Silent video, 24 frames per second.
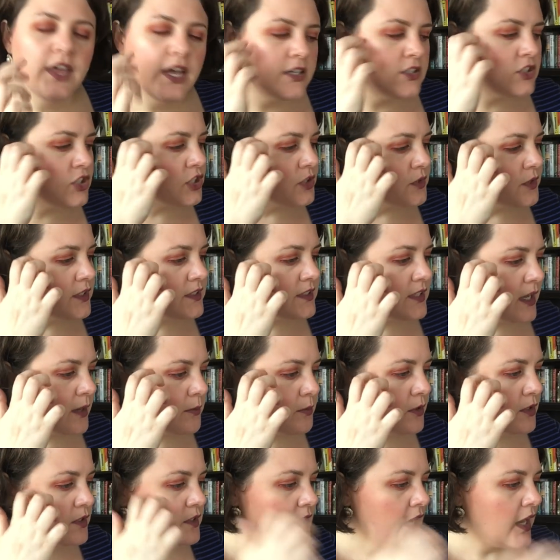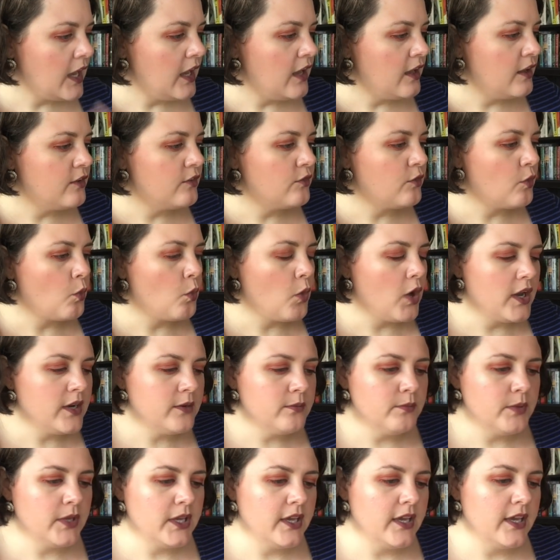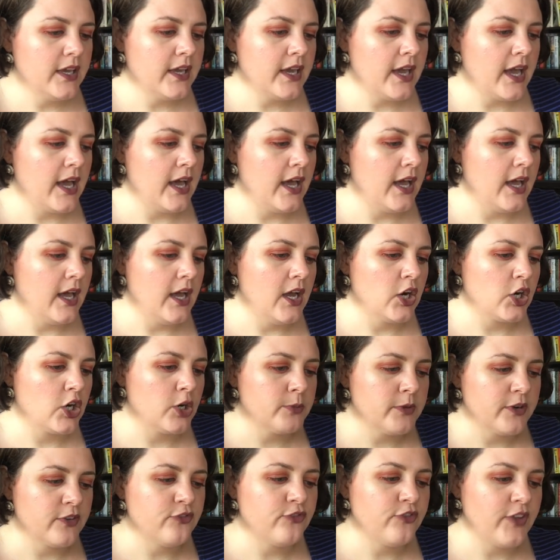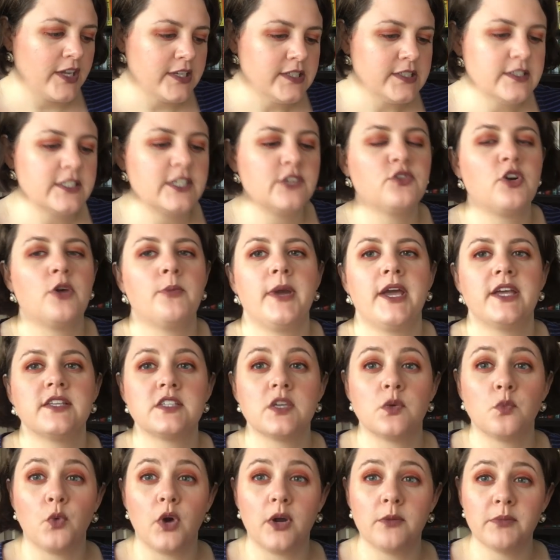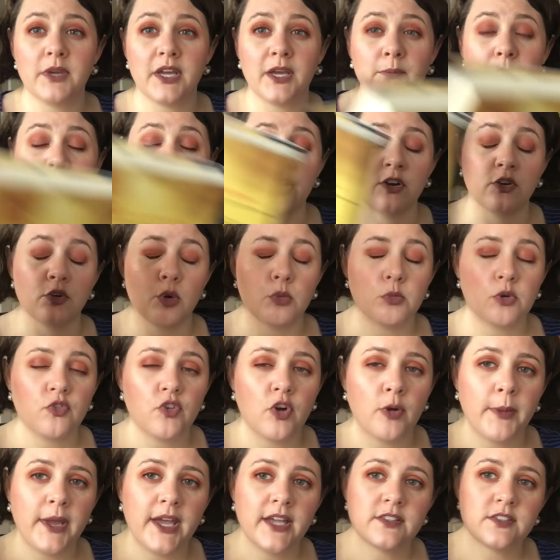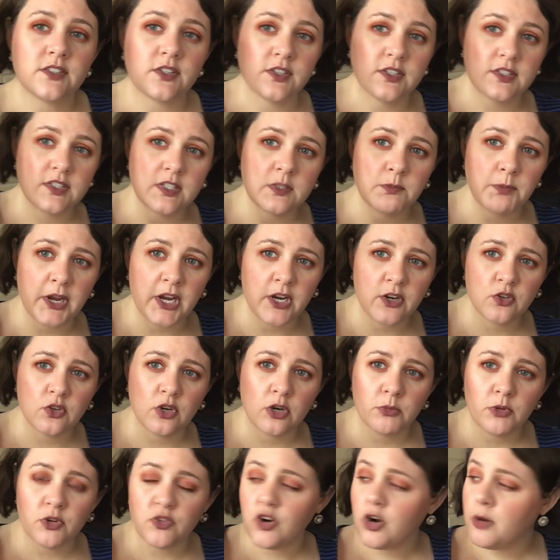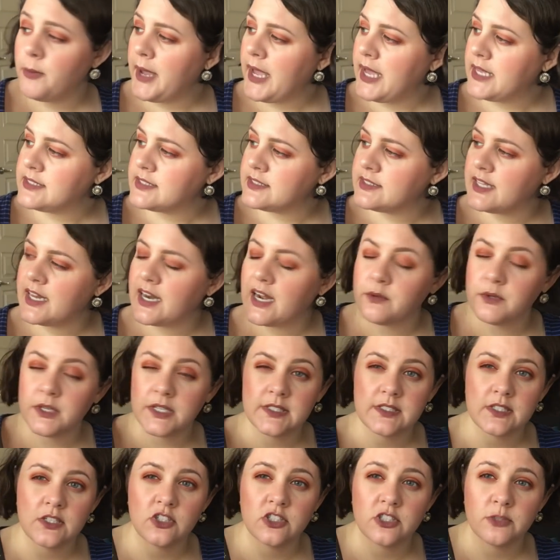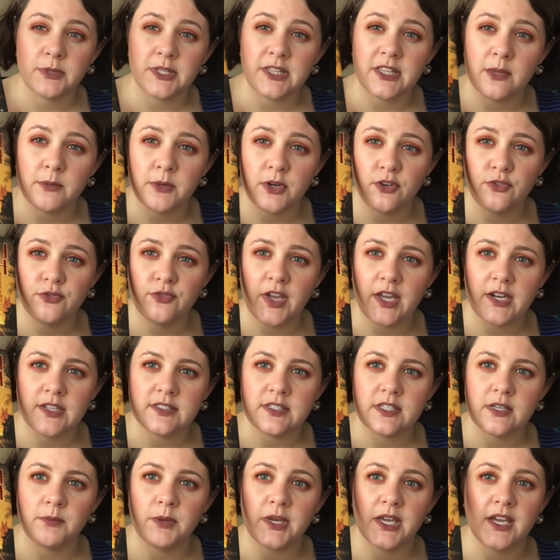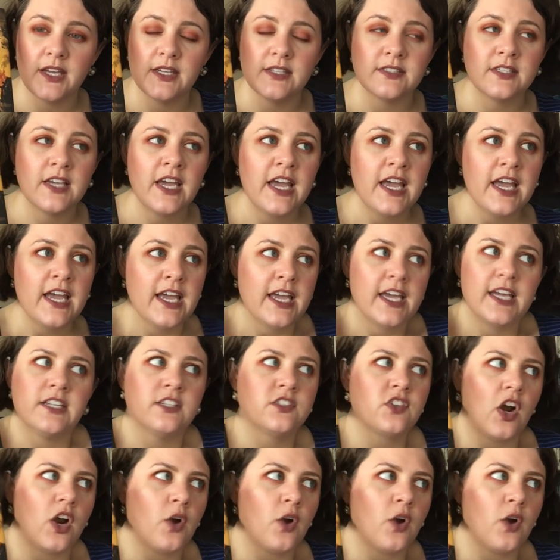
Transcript: Then two examples of one being uh, urban fantasy romance and one being paranormal romance. So this is paranormal romance that I would consider to be liminal fantasy because it is